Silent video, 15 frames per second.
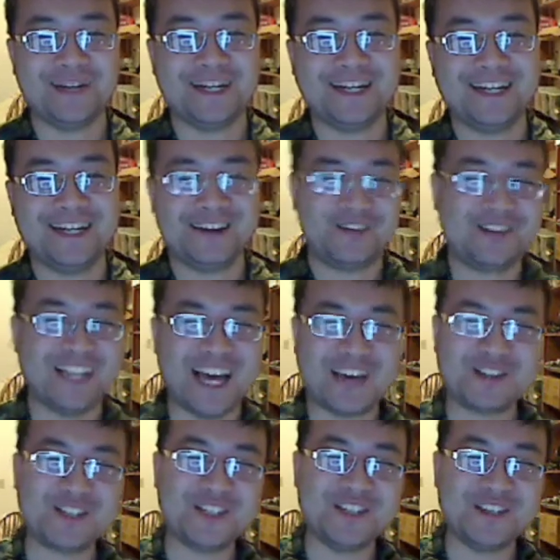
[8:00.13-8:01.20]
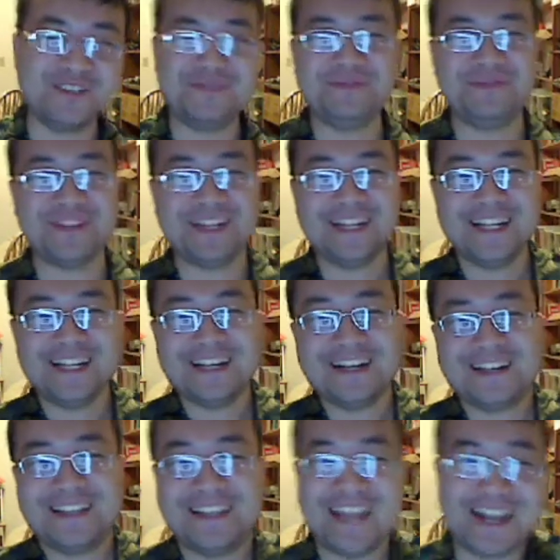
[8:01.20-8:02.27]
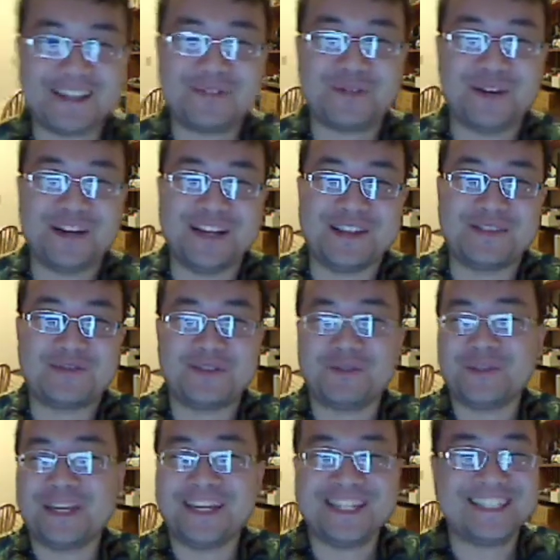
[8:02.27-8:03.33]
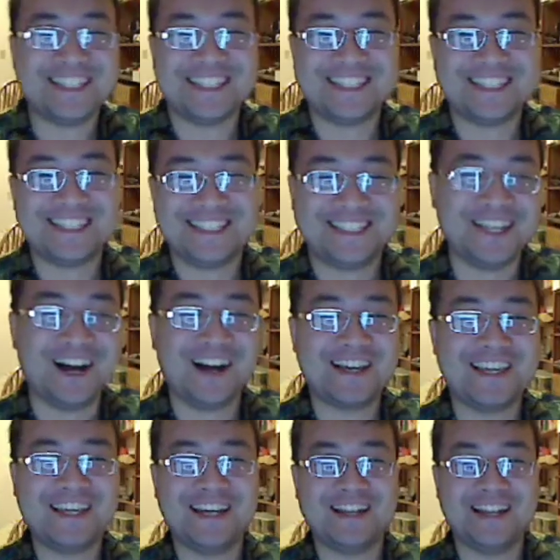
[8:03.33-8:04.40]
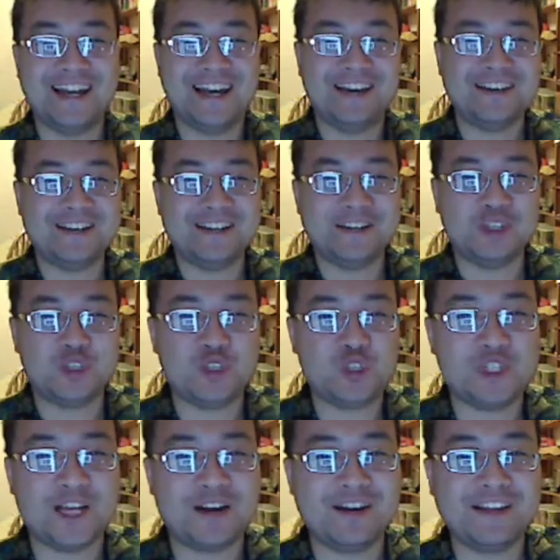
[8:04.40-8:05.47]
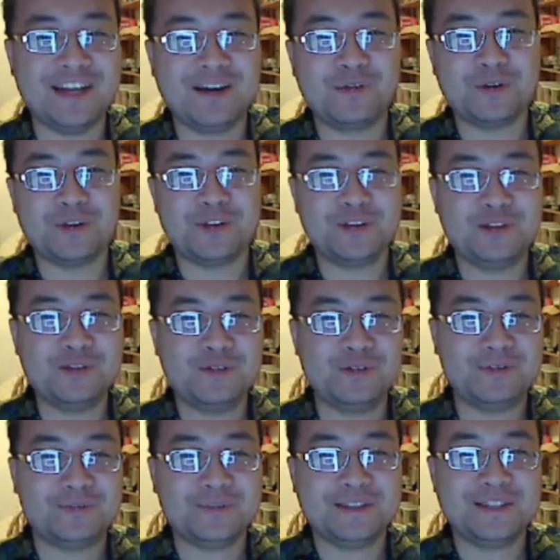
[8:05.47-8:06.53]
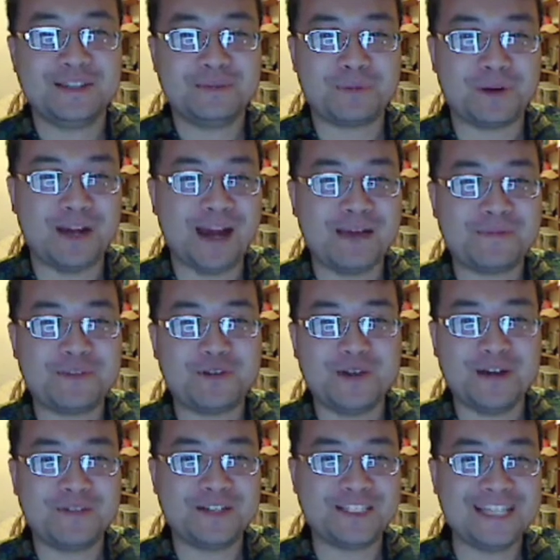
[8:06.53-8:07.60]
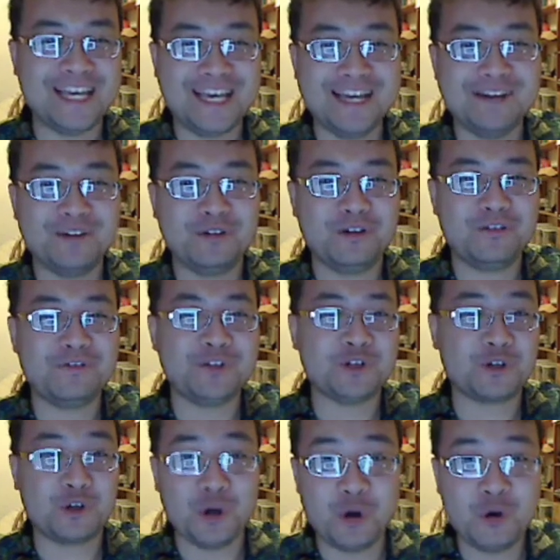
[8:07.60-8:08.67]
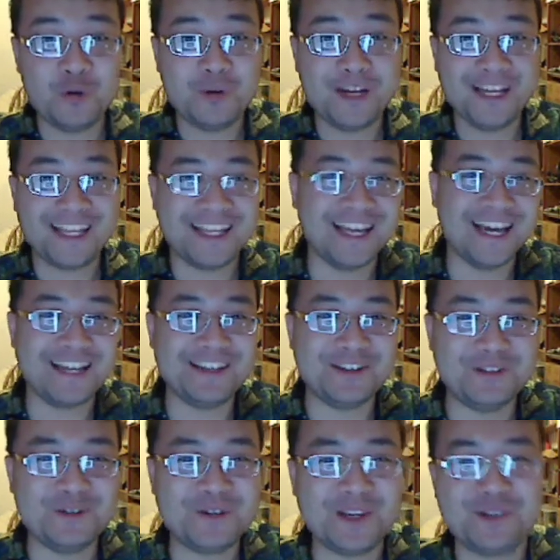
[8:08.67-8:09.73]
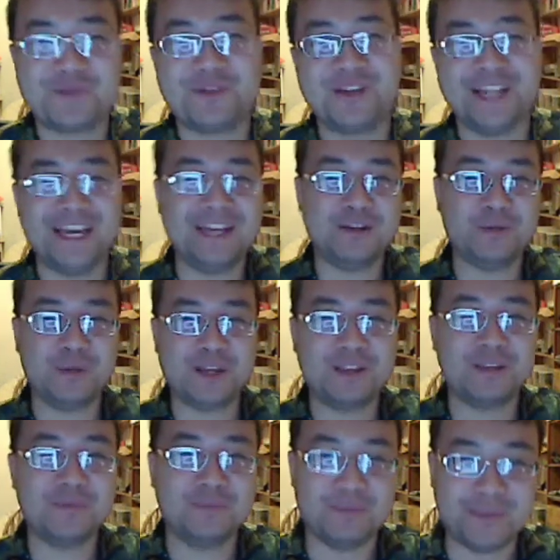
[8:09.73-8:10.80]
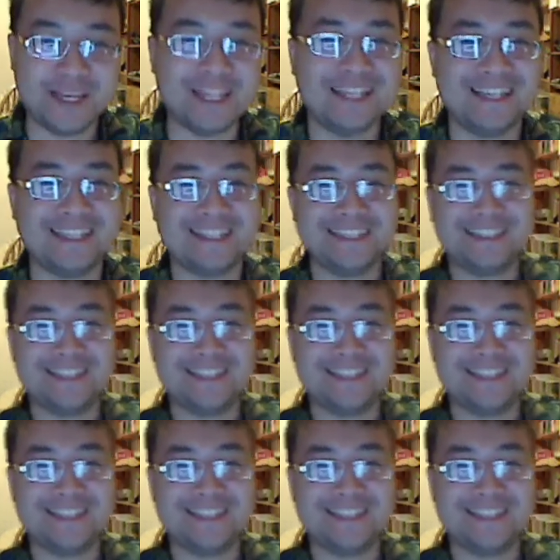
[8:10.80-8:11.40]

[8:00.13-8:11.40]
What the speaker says: but slidertude, that's where it is for me. Just talking out loud and sharing that with you. Perhaps you have a tale of your own that you can relate with me.